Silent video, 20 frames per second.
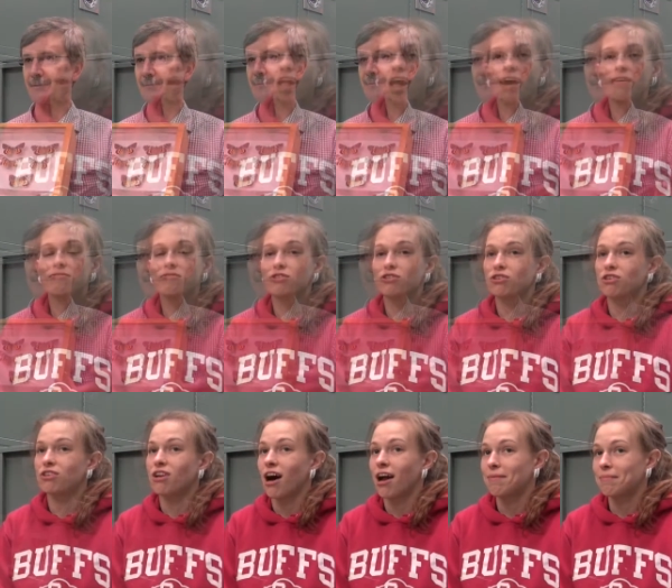Well, I've learned
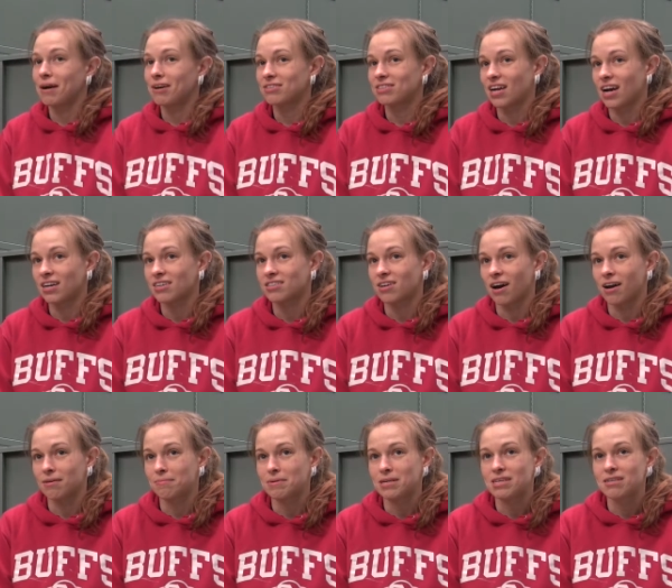a lot about
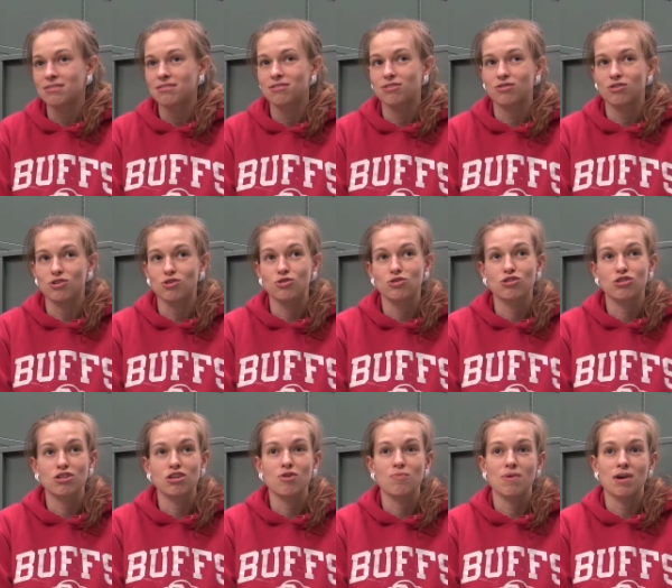taxonomy, so
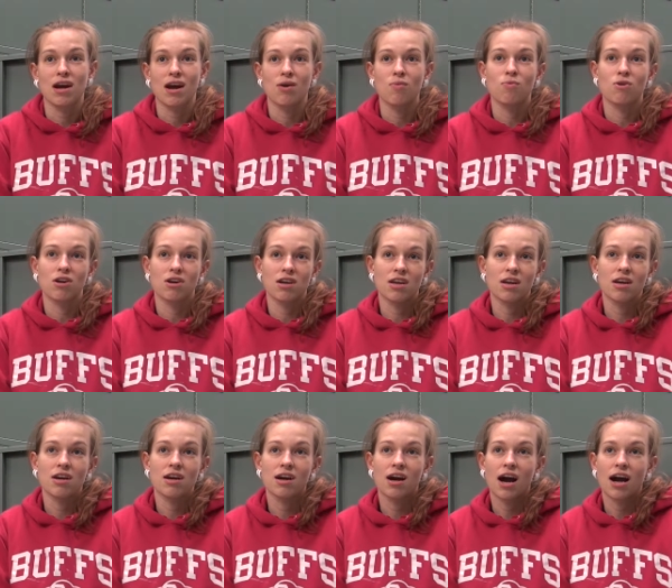usually when I work
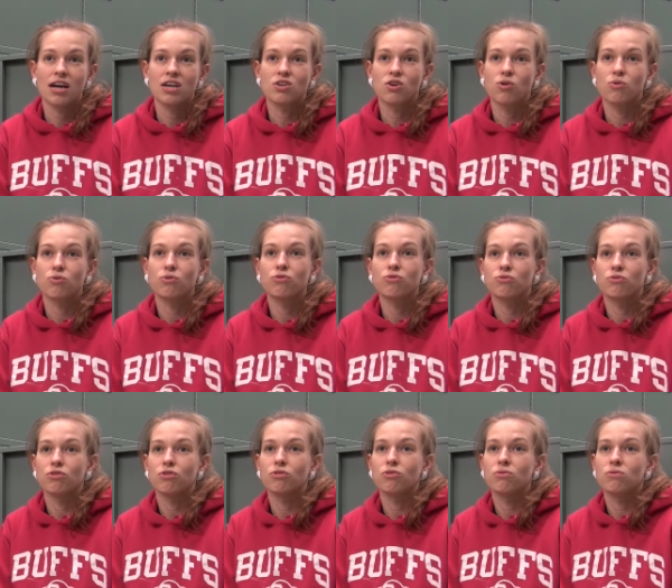here, I go
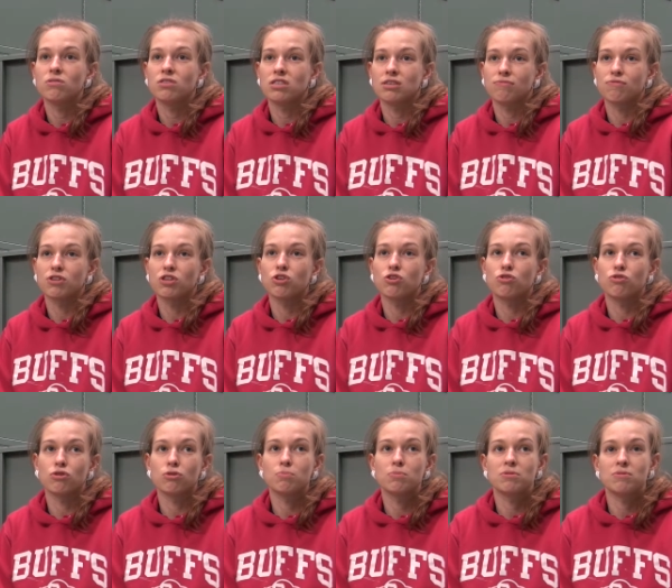through different
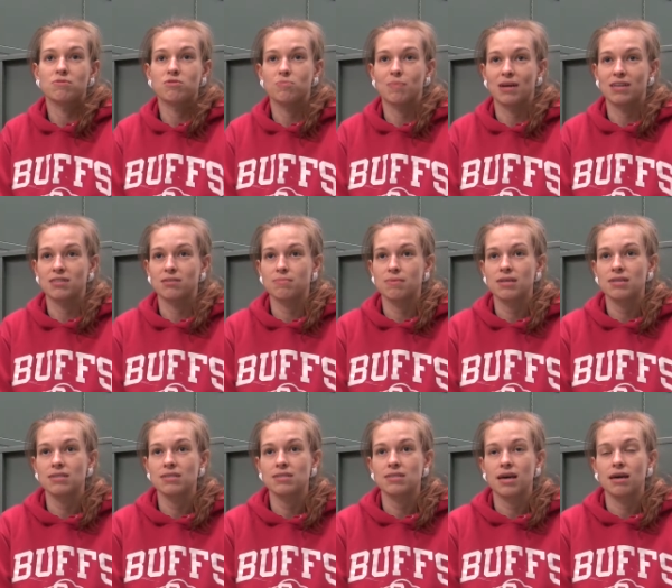groups of
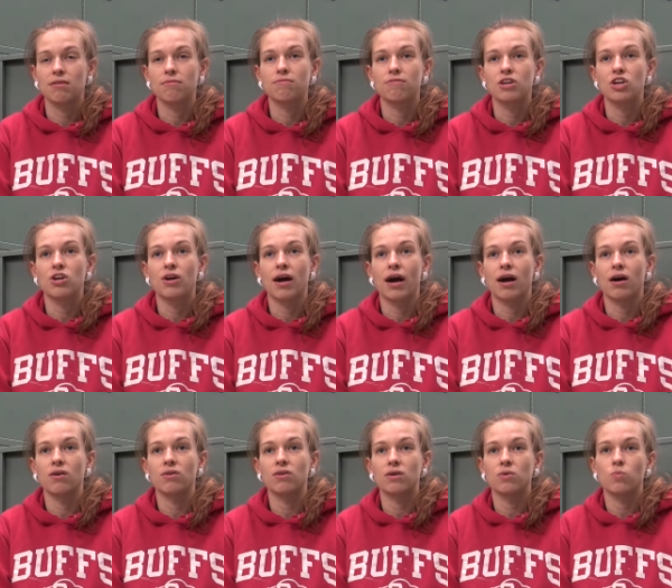specimens and figure
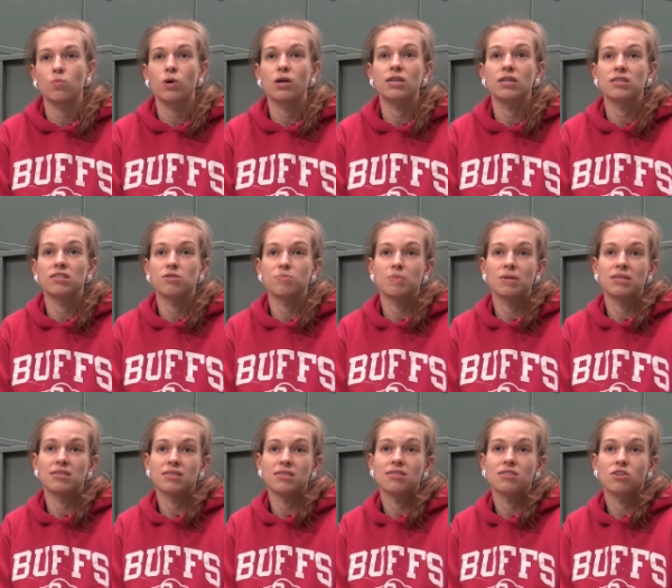out what
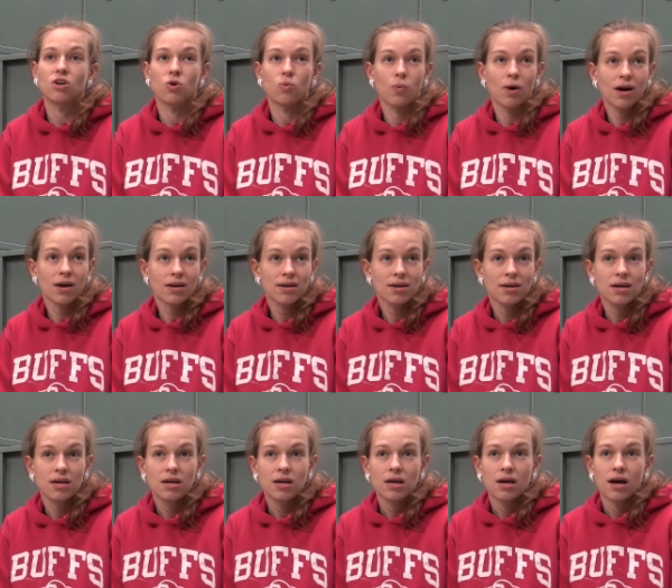species are what,
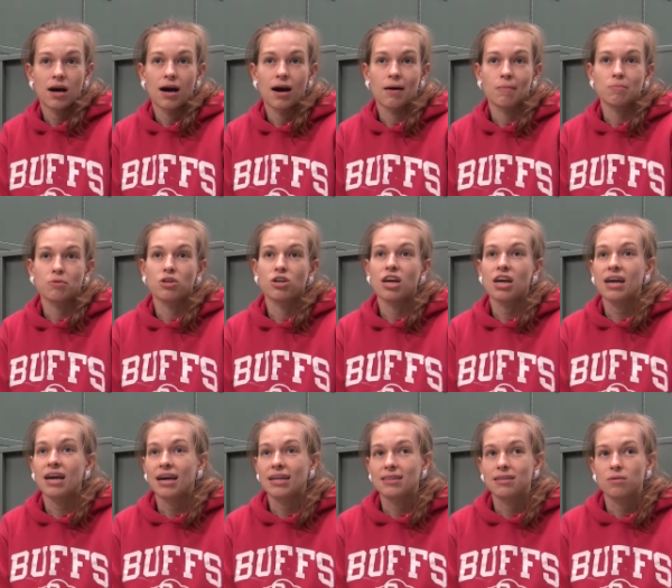
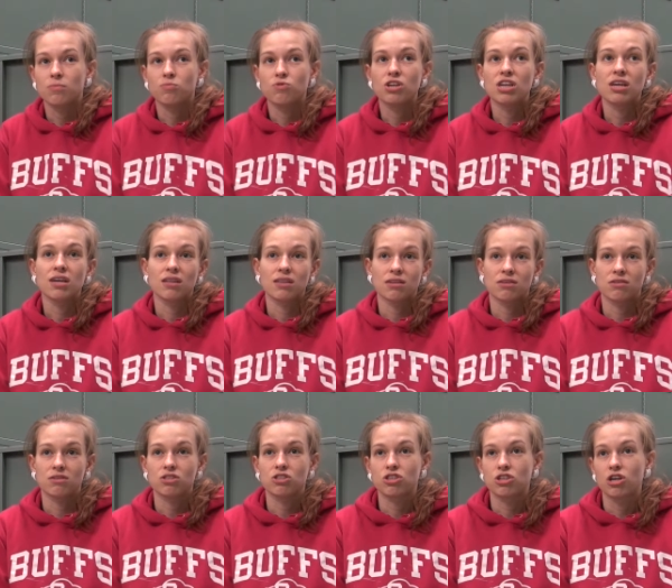looking at them, reading
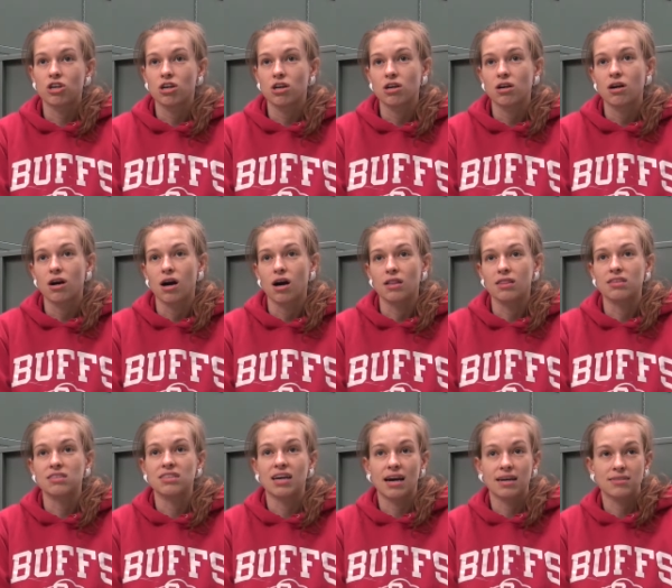literature on
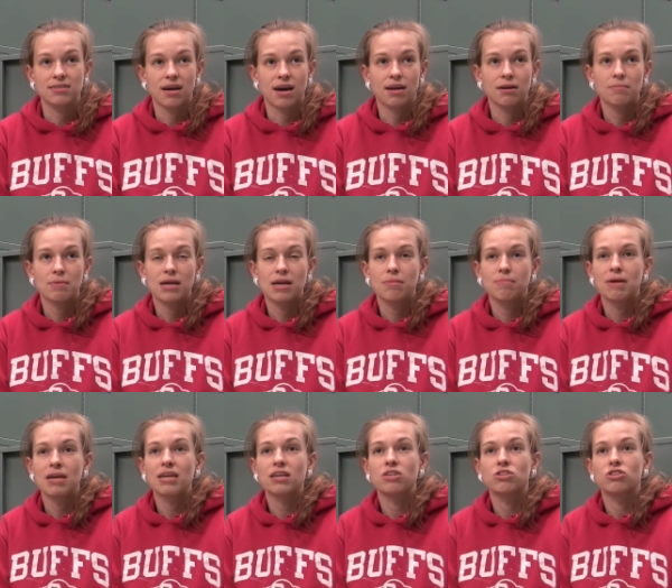the taxonomy, and
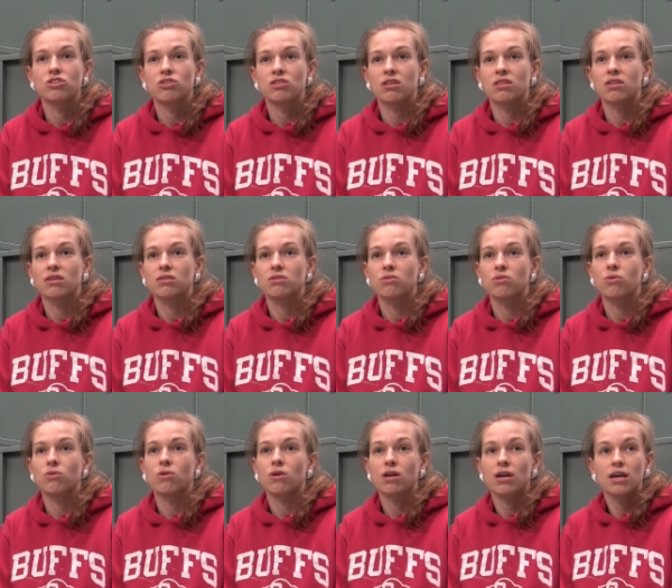making sure that things are
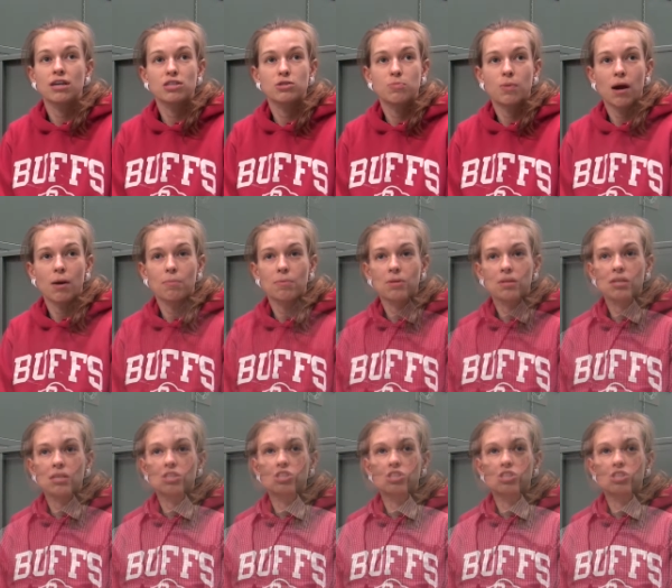organized properly.